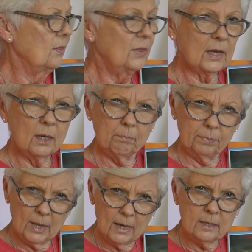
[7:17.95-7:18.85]
they can
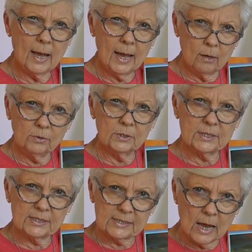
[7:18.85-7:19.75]
blot out the
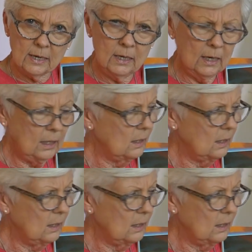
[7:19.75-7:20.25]
sun?